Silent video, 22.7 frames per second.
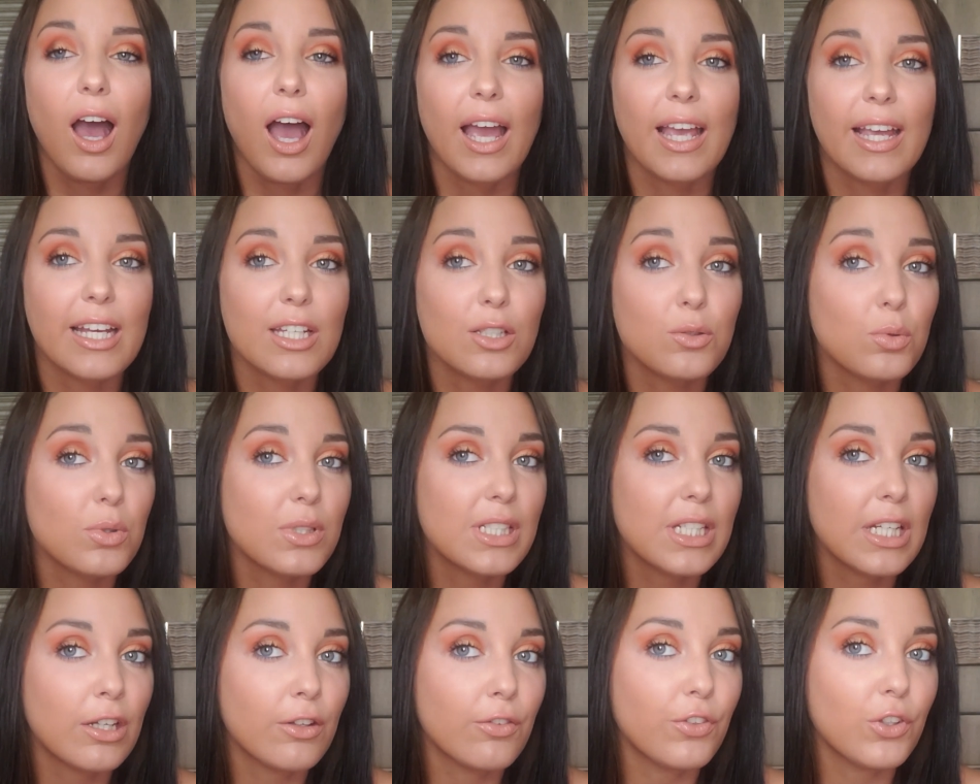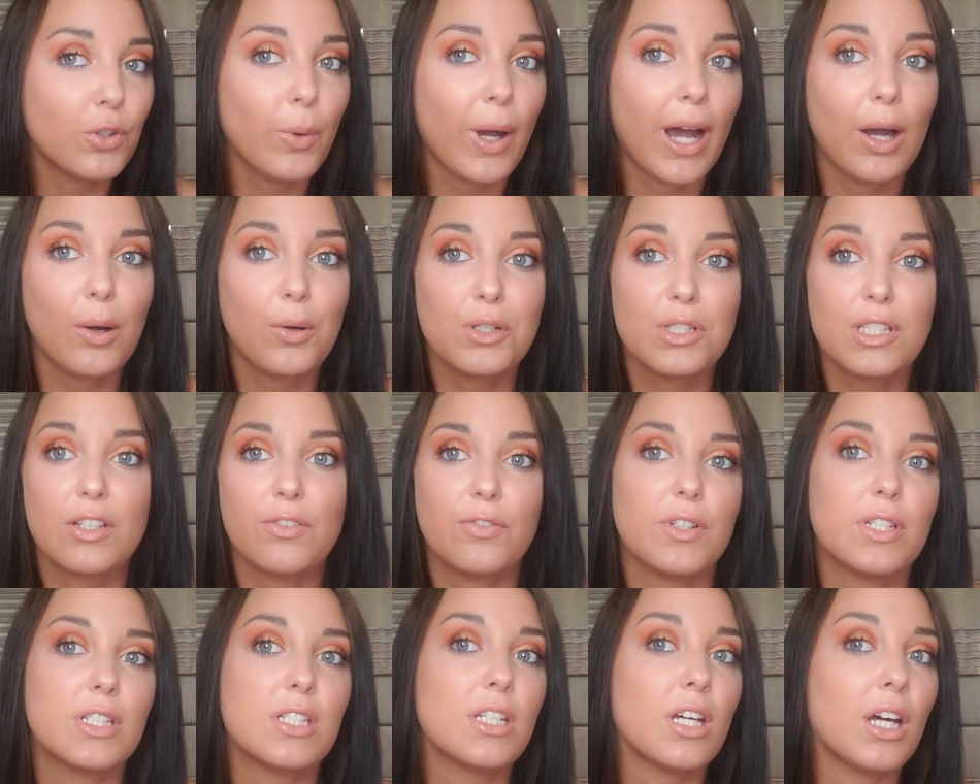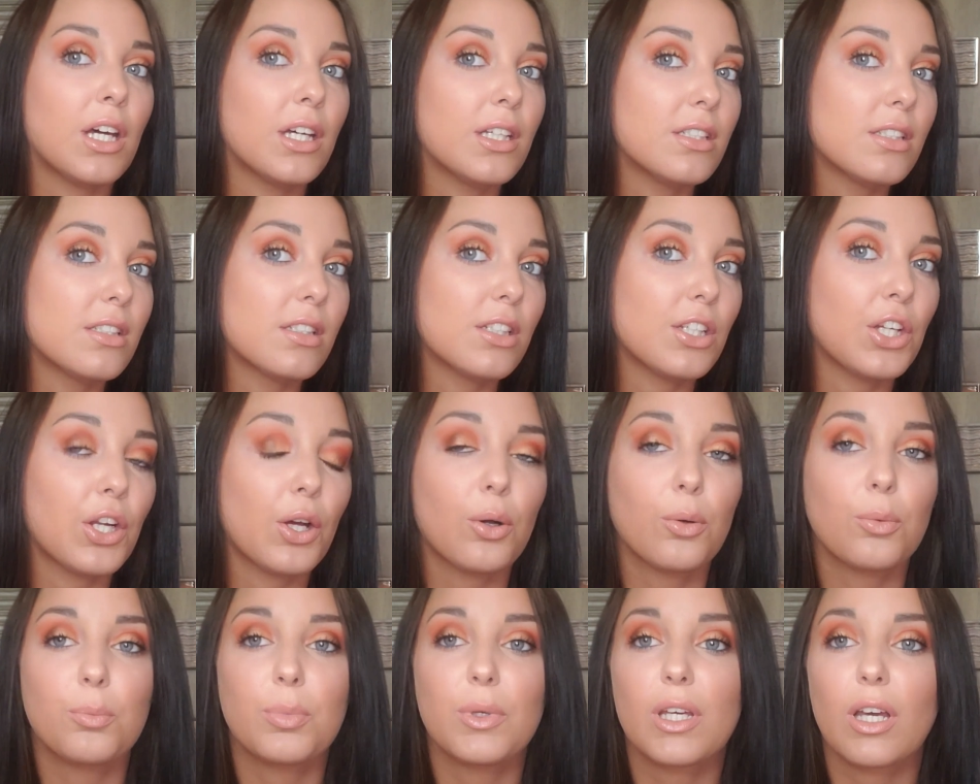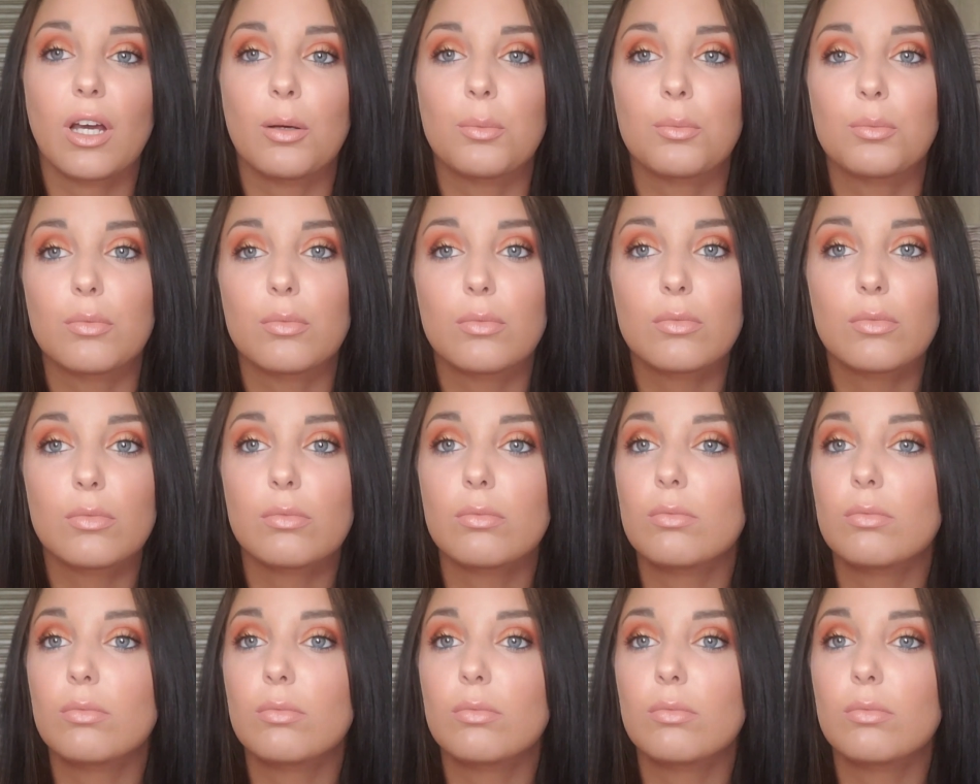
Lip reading: I guess we'll see in a few hours if it does, you know, become